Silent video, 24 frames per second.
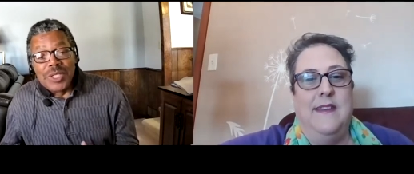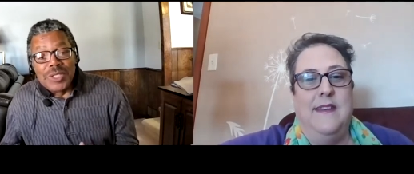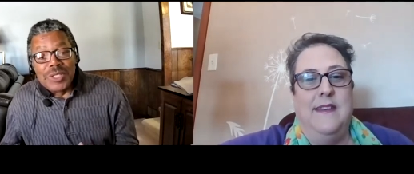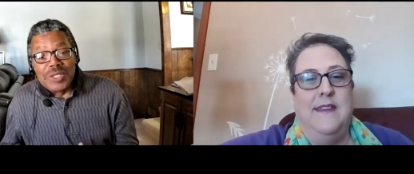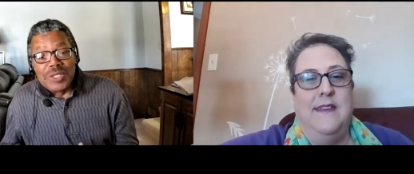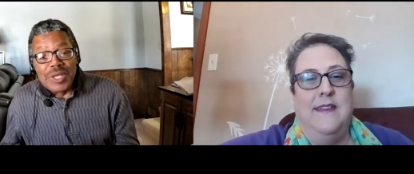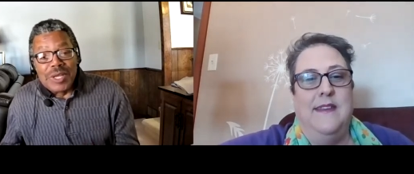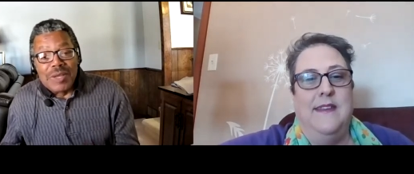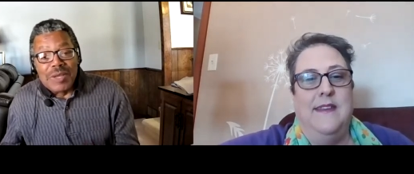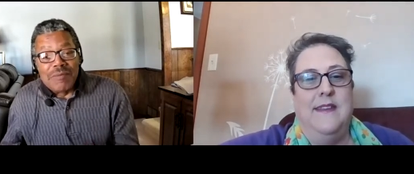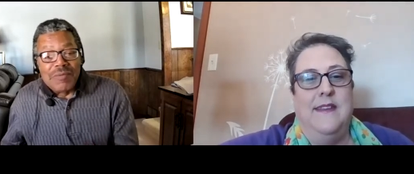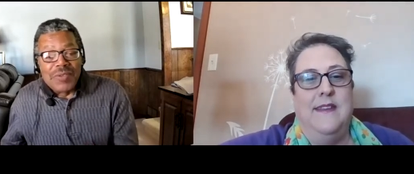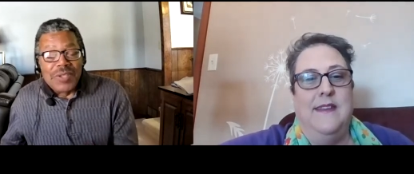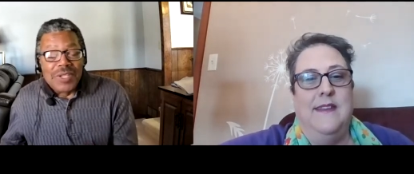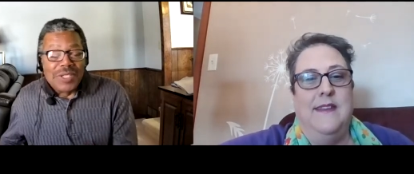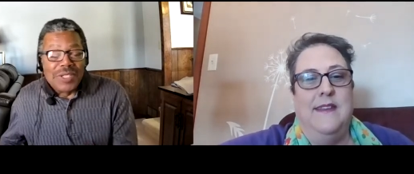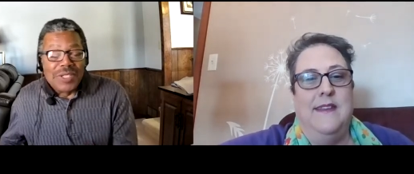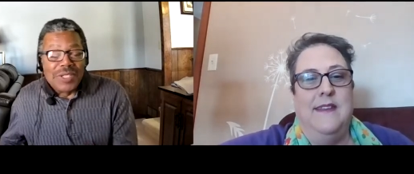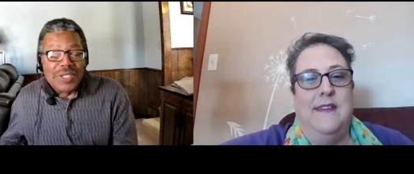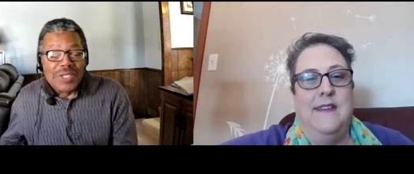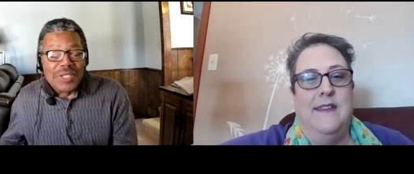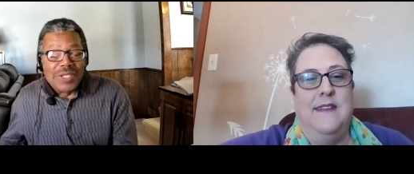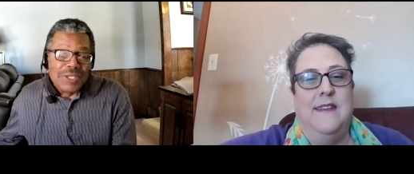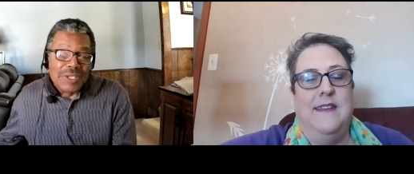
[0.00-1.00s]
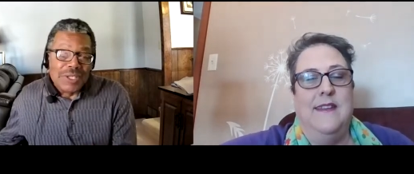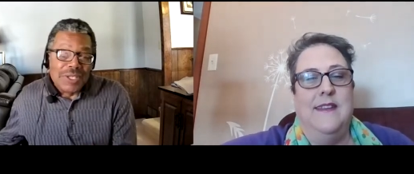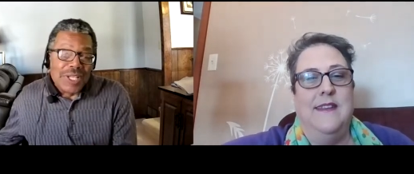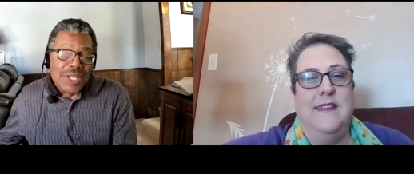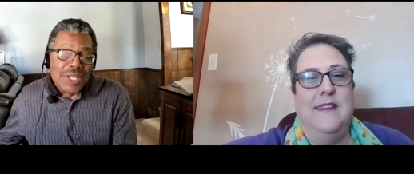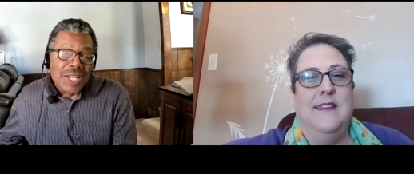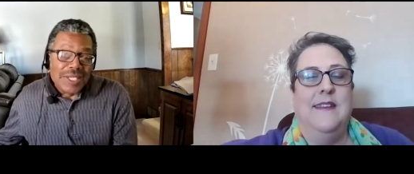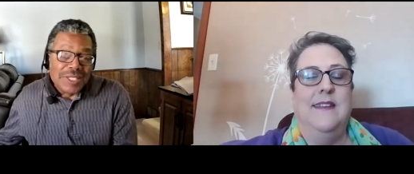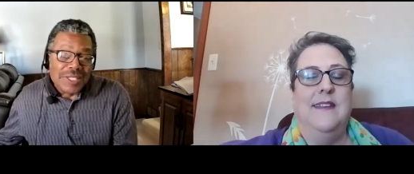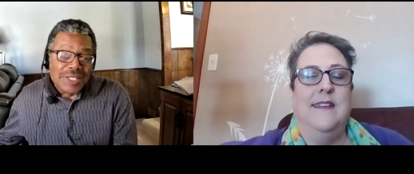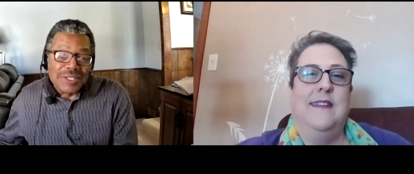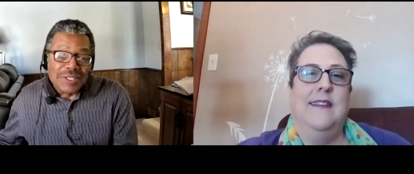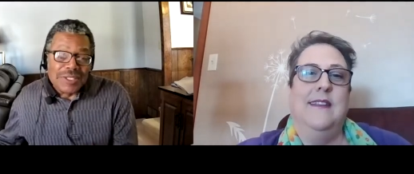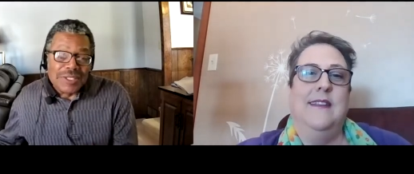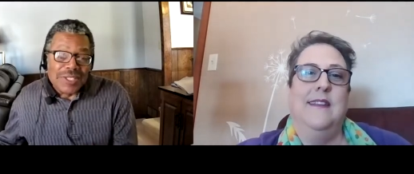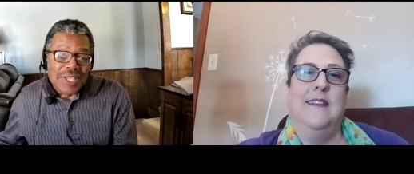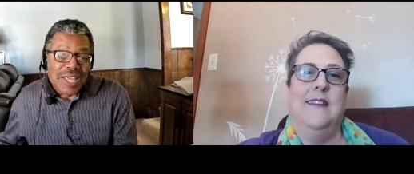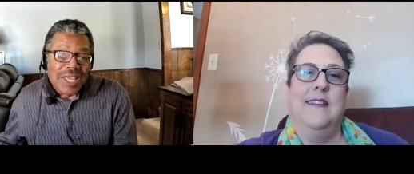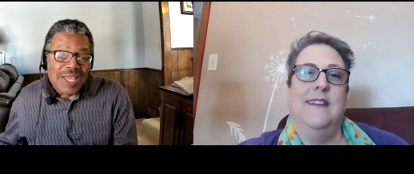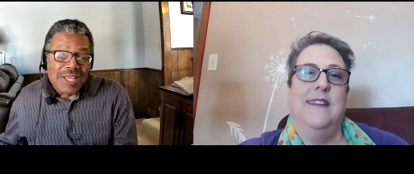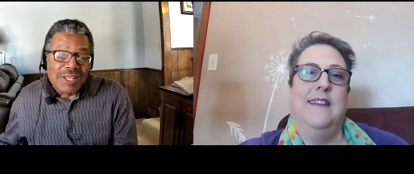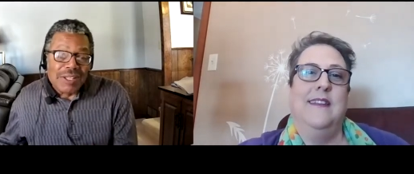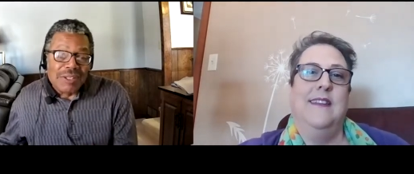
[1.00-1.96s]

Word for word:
Speaker 1: Uh, we just uh, finished the